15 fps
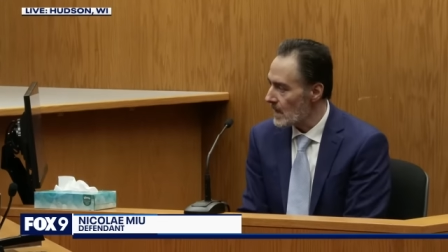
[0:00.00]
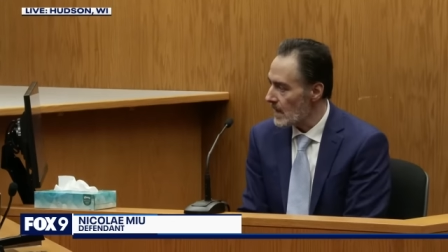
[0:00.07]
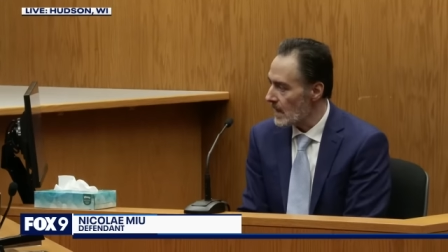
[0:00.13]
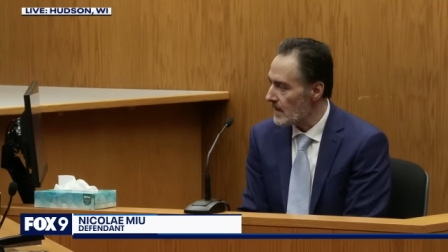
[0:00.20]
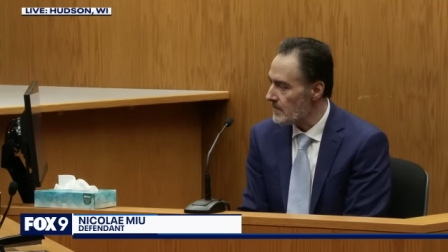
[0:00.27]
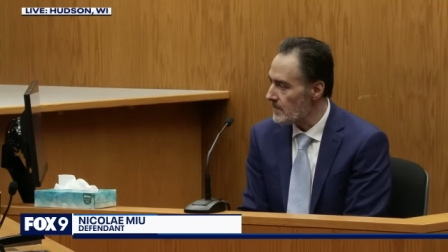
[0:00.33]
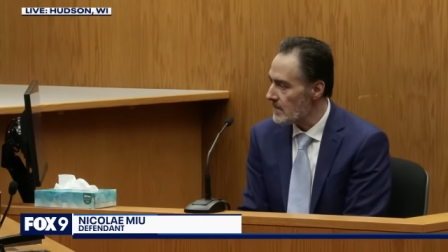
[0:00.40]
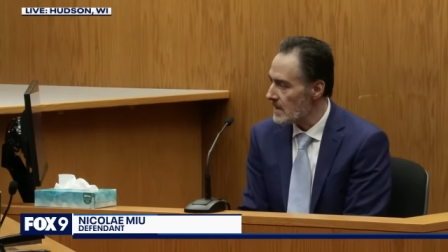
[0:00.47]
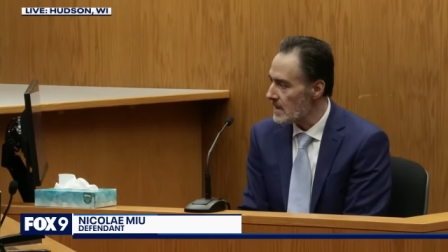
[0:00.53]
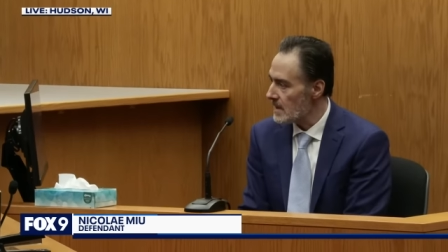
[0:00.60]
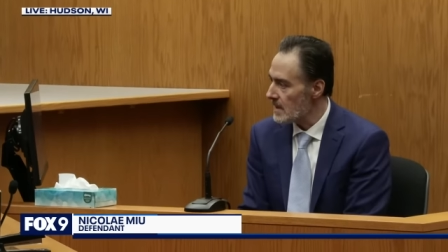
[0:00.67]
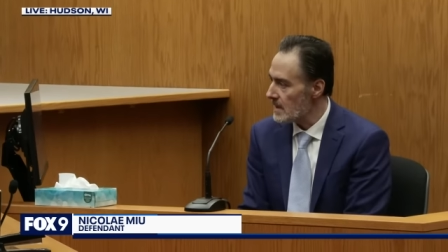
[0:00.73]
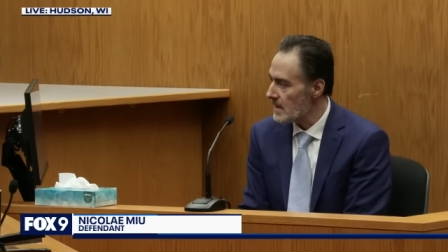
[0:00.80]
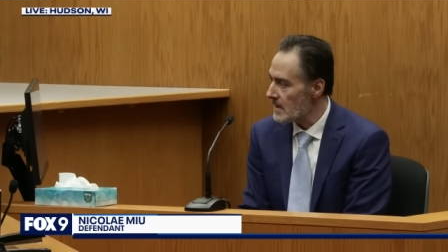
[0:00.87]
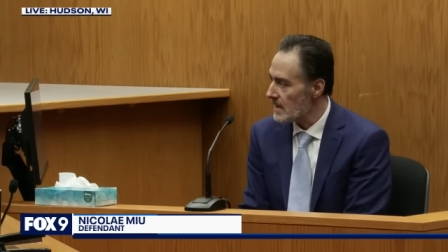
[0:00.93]
I'm,
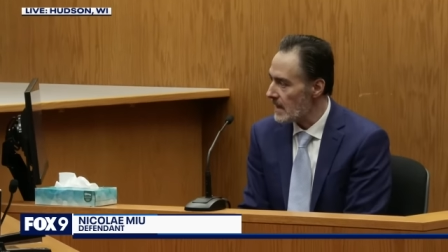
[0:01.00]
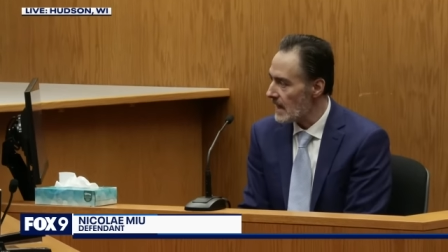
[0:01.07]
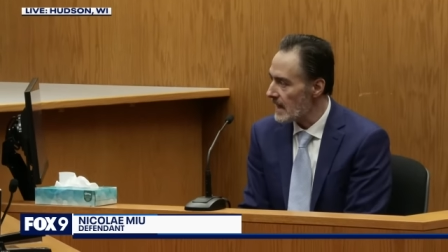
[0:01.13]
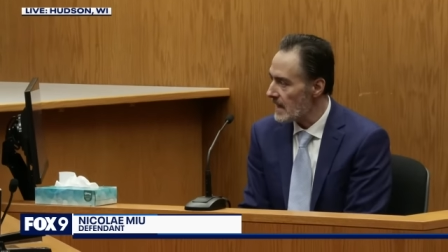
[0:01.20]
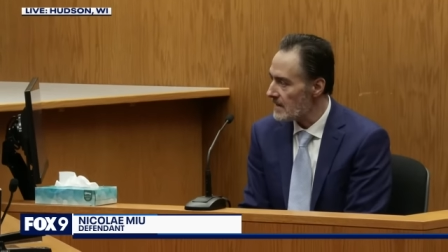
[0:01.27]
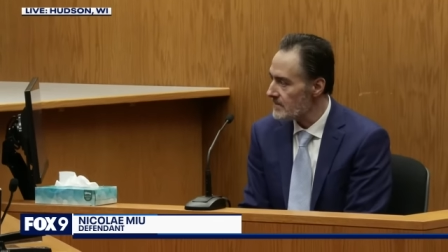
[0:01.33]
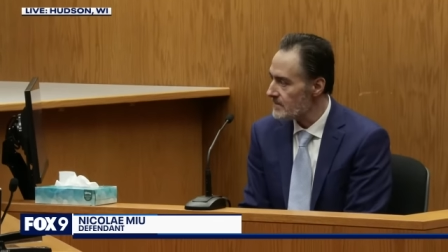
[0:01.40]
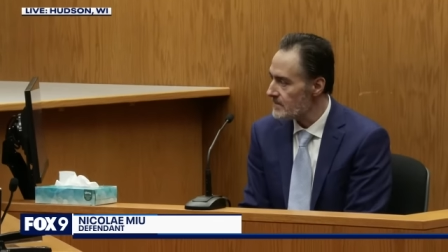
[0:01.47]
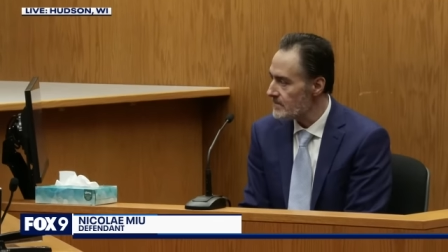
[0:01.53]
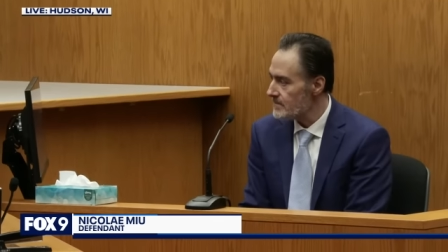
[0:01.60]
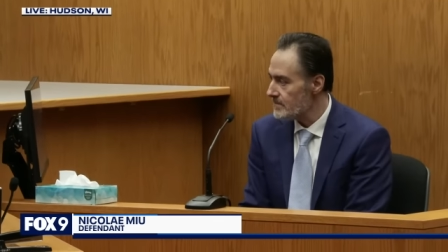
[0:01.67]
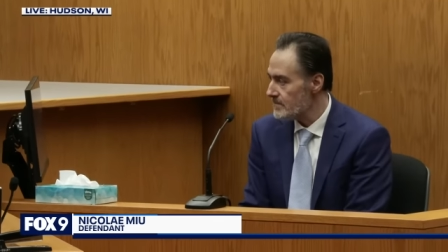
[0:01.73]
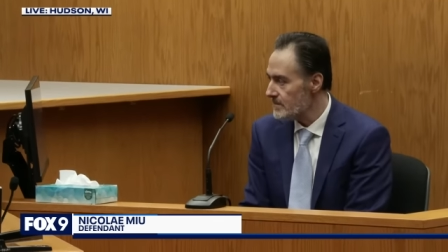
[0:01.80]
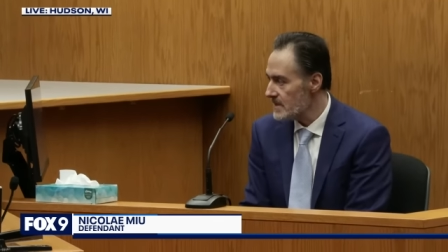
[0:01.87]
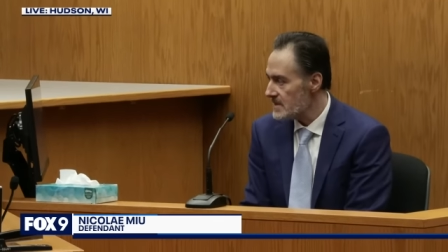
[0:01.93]
uh, I have
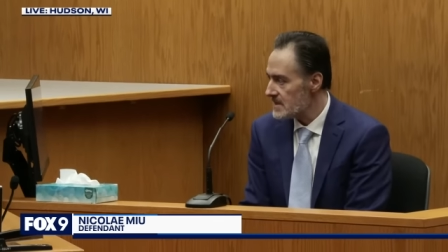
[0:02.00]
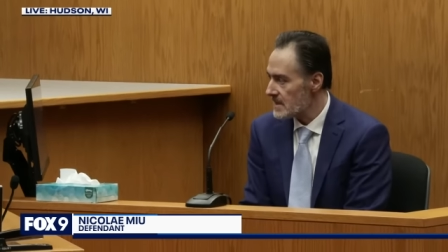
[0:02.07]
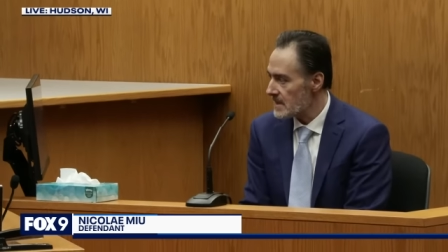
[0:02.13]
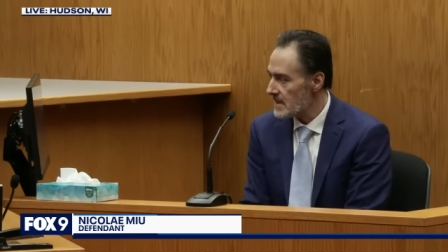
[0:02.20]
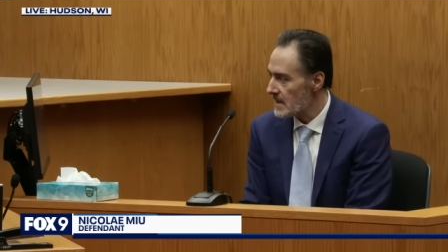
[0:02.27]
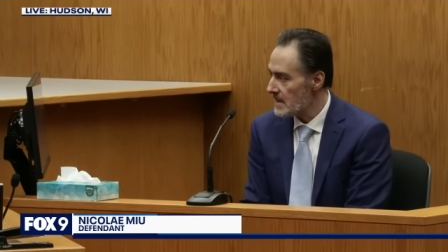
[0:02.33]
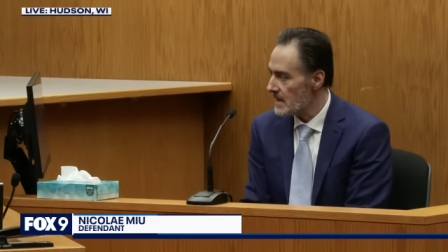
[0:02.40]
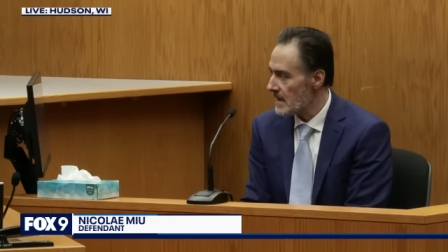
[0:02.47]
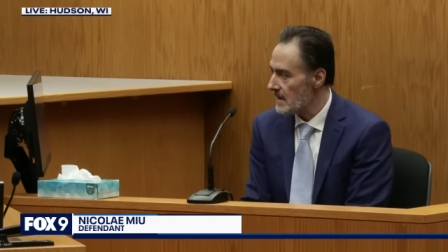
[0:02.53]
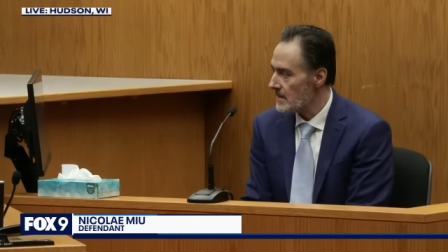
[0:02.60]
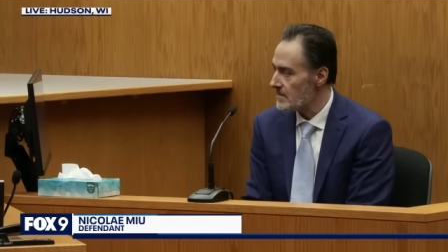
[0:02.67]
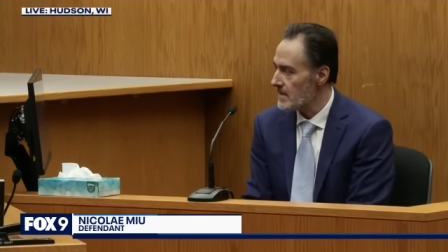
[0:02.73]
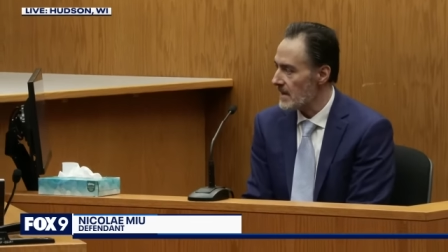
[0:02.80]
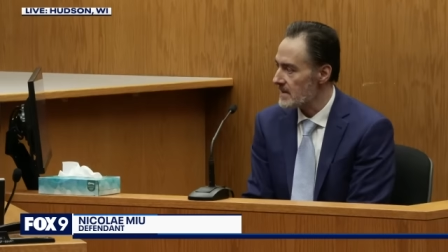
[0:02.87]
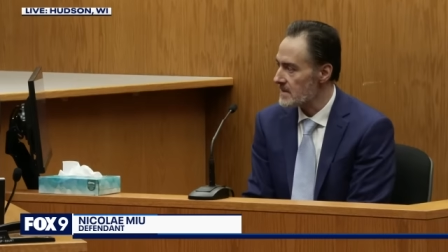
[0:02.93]
basically,
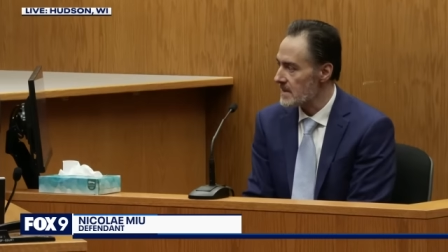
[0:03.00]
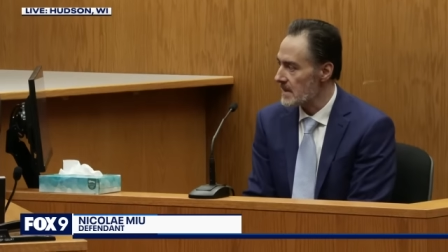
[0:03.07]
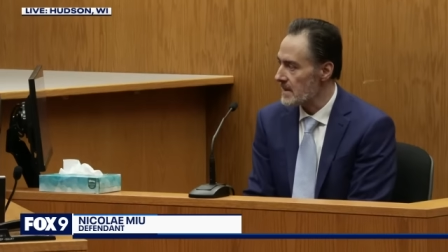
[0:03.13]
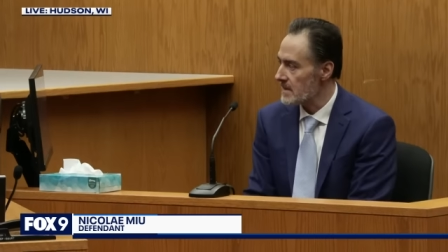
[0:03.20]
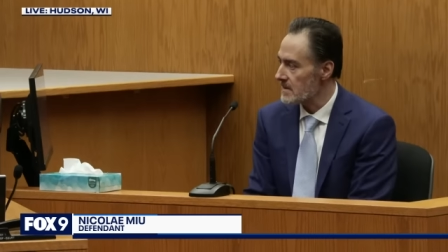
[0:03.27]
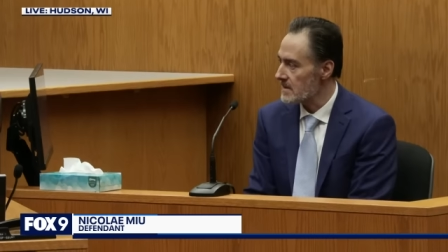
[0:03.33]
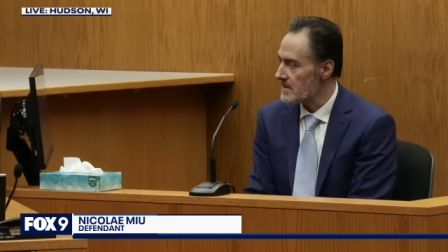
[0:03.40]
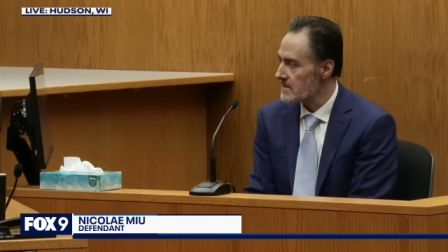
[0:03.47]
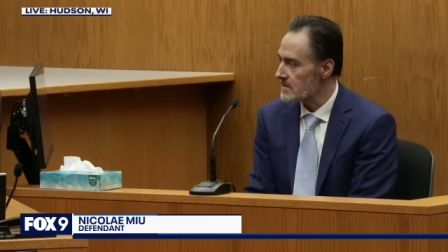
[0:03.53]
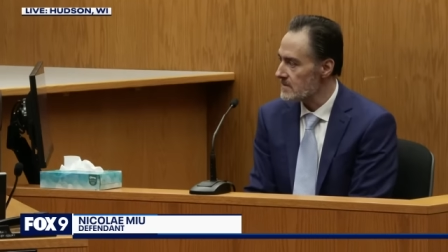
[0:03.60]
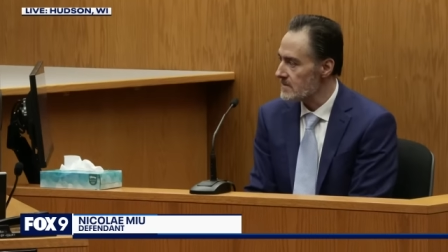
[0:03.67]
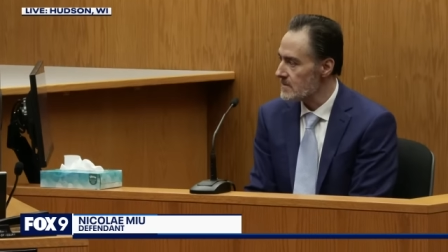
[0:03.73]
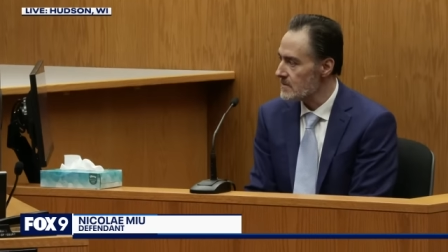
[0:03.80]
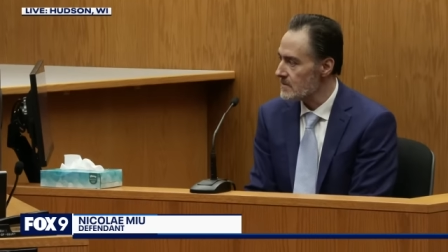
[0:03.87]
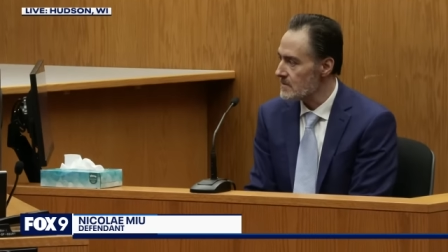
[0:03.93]
I'm at an angle
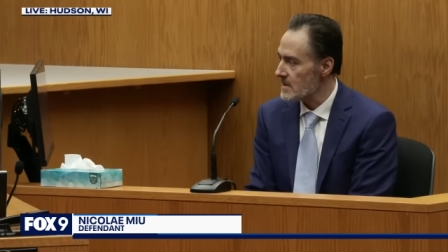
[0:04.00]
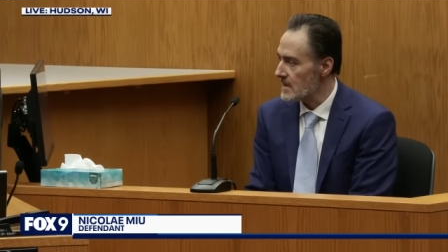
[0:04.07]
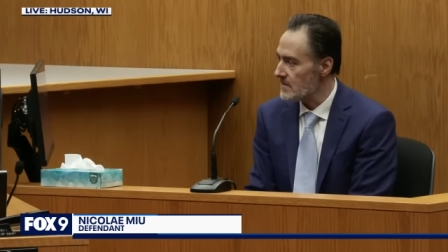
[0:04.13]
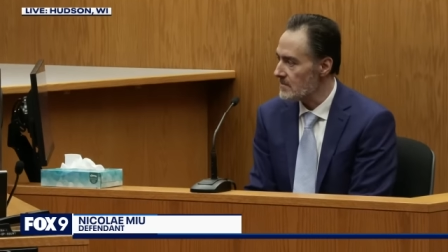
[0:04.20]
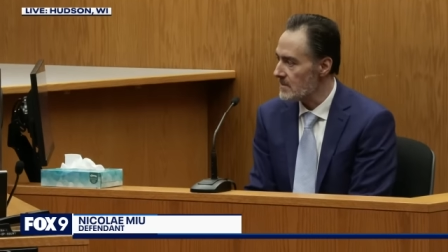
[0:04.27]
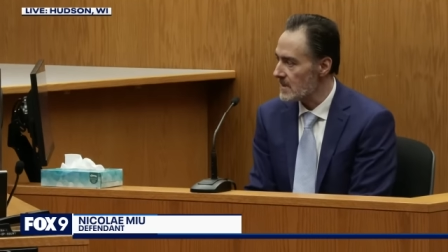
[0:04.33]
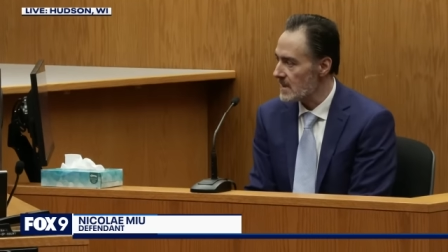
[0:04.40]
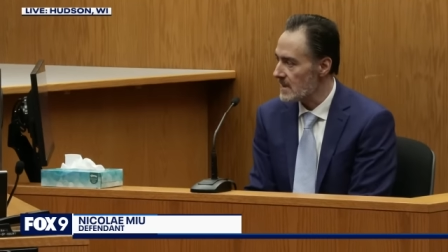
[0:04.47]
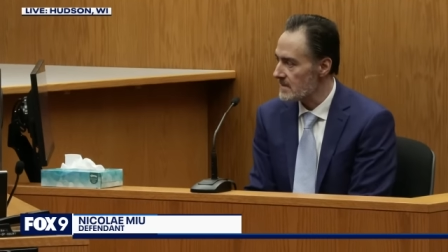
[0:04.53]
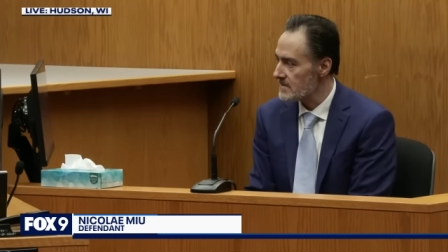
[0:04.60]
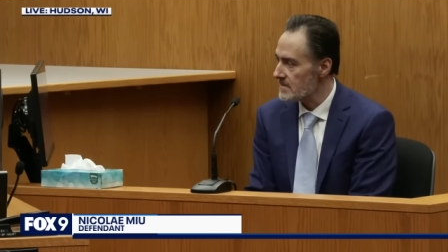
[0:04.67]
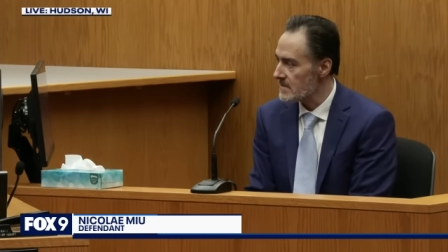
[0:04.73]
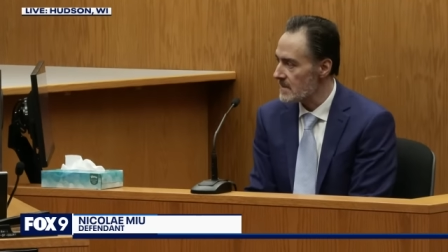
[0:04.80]
to them, but I